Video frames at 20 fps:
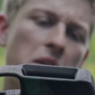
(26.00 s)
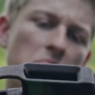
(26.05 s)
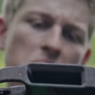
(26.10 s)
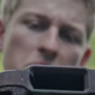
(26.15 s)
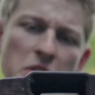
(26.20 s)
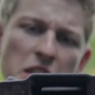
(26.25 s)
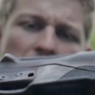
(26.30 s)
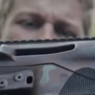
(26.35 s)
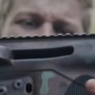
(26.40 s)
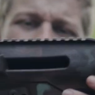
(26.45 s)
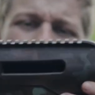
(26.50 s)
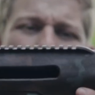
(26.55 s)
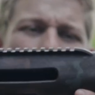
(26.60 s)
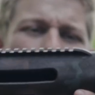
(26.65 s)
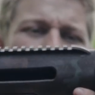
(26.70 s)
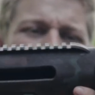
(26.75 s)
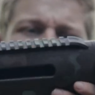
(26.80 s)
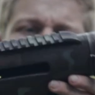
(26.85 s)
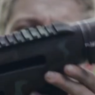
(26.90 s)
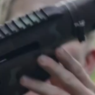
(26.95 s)
a decent
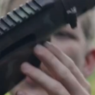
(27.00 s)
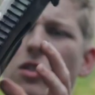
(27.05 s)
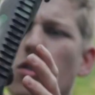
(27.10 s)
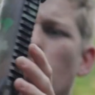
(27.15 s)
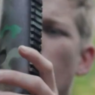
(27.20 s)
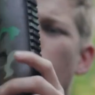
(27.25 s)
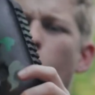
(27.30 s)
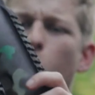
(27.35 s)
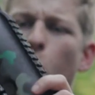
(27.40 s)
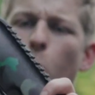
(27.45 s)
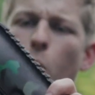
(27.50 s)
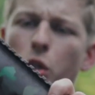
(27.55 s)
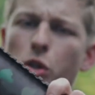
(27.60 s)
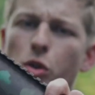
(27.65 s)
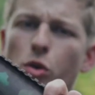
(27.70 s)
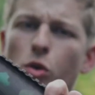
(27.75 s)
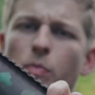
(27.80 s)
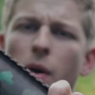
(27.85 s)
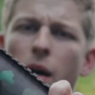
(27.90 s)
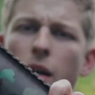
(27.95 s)
paint job. I still have more work
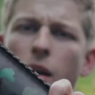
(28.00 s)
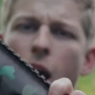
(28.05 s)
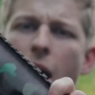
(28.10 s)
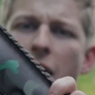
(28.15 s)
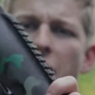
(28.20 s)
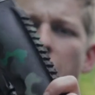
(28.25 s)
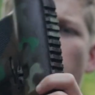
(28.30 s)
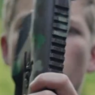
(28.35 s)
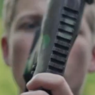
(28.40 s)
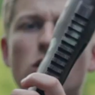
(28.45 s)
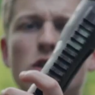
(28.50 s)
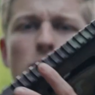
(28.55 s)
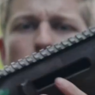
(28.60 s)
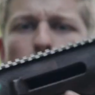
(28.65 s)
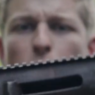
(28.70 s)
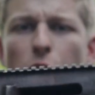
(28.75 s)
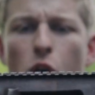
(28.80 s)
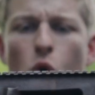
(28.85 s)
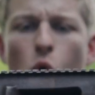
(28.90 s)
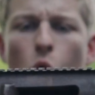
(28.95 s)
to do, but I think it looks
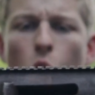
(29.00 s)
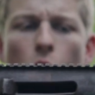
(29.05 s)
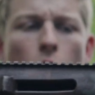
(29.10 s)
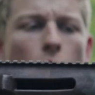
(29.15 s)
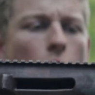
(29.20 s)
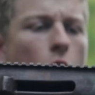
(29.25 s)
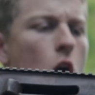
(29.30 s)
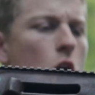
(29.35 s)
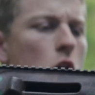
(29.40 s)
pretty cool.